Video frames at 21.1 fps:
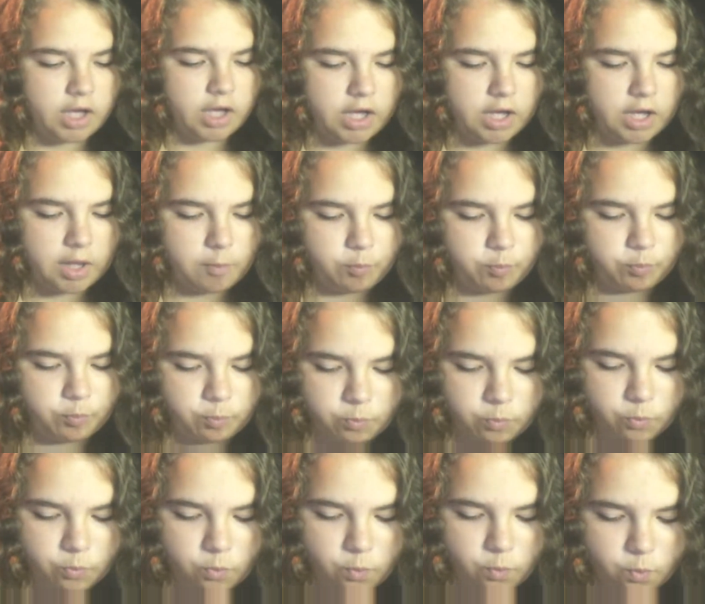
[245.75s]

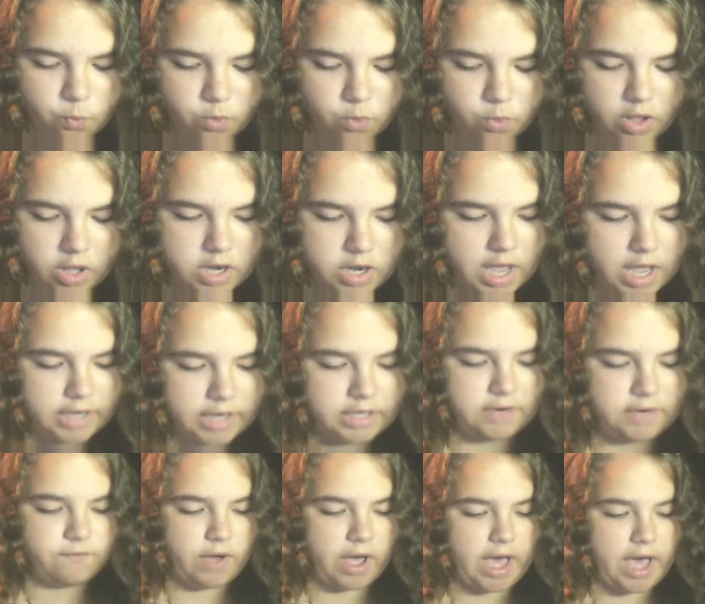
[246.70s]
Um,
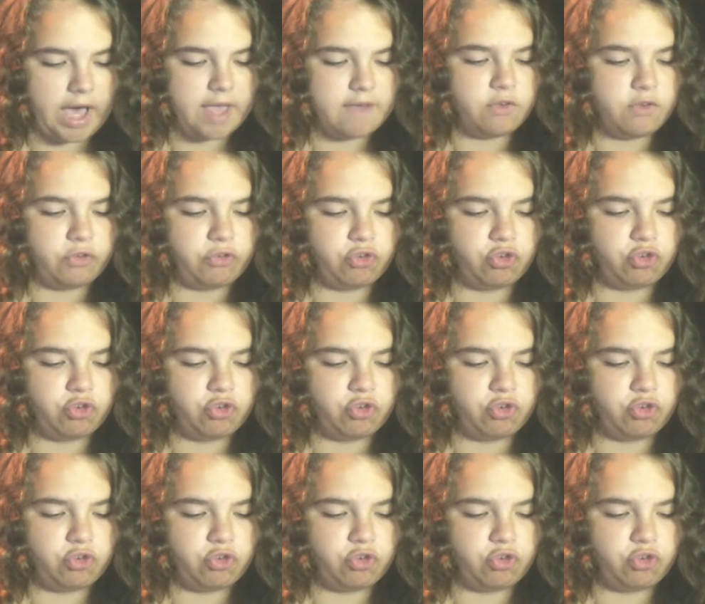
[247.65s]
95,